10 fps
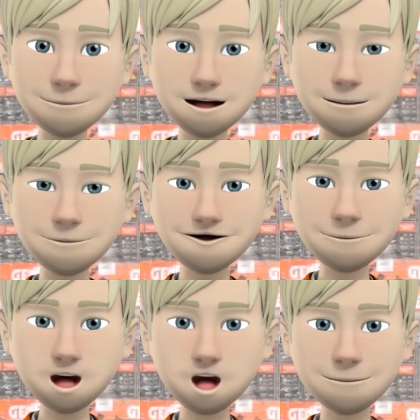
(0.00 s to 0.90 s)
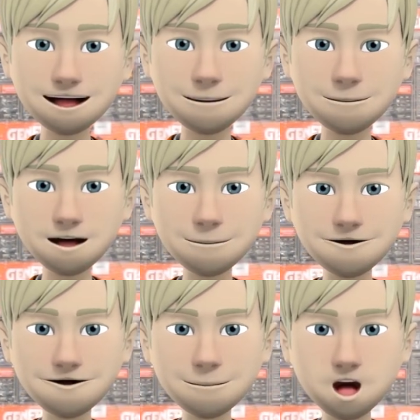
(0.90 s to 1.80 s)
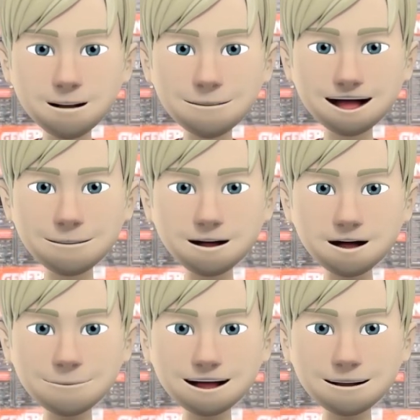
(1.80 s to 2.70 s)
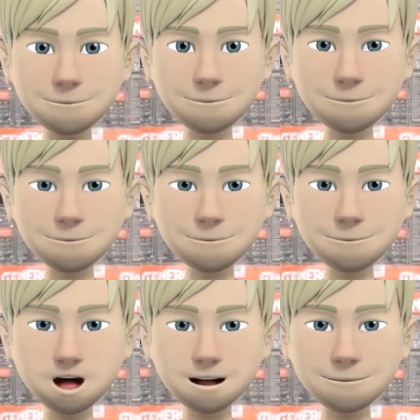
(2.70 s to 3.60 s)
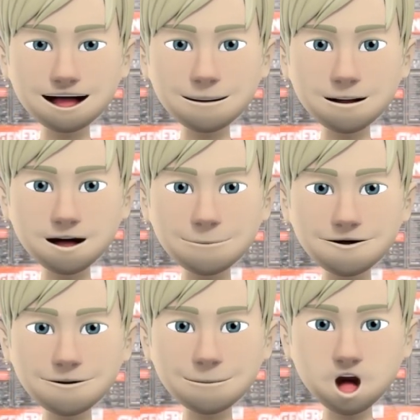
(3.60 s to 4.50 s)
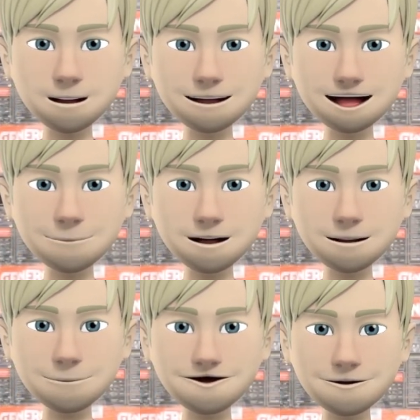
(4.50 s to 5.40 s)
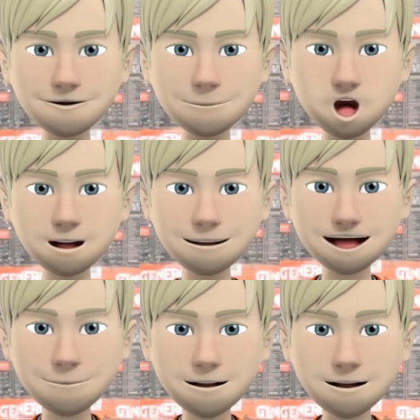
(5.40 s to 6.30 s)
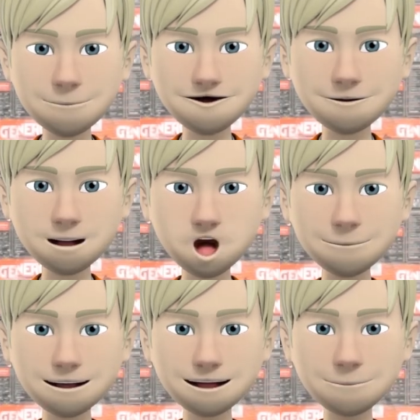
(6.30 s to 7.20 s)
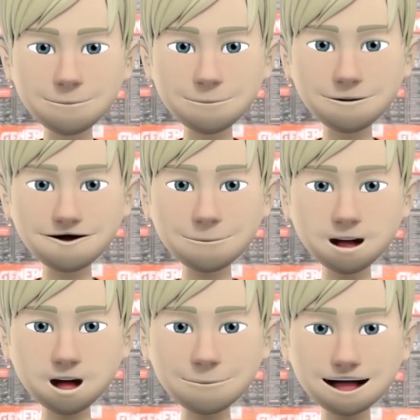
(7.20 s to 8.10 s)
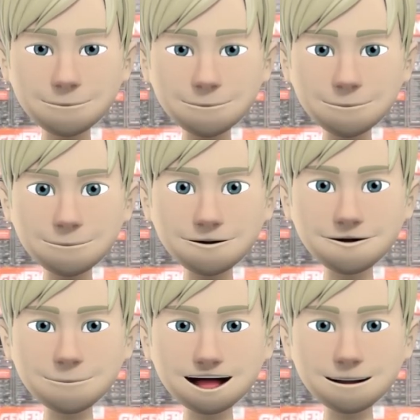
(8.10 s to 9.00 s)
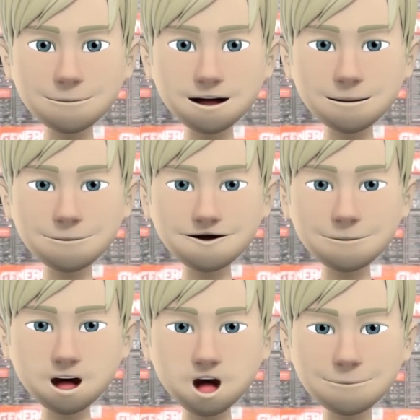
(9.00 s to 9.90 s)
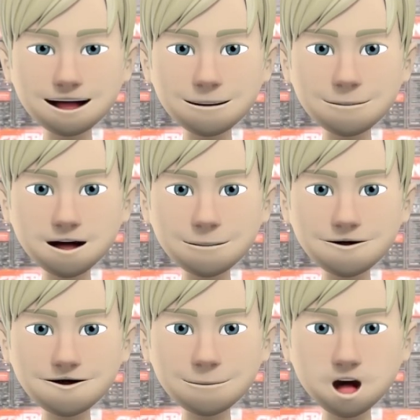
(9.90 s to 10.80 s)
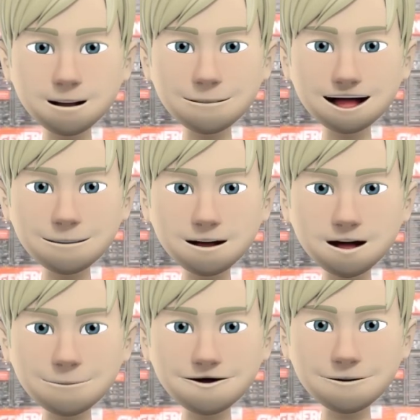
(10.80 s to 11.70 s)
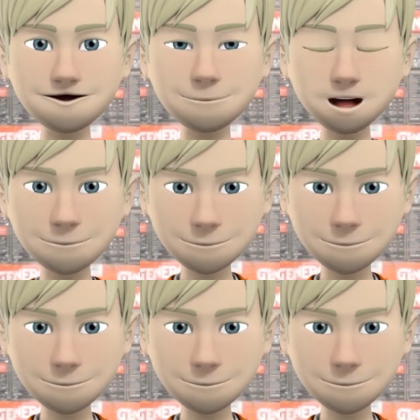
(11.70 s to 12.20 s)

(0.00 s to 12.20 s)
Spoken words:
a lot of generators in the coming years. If you're not sure about how to entirely satisfy your customers' needs, don't worry. Let's work together to ensure a successful operation.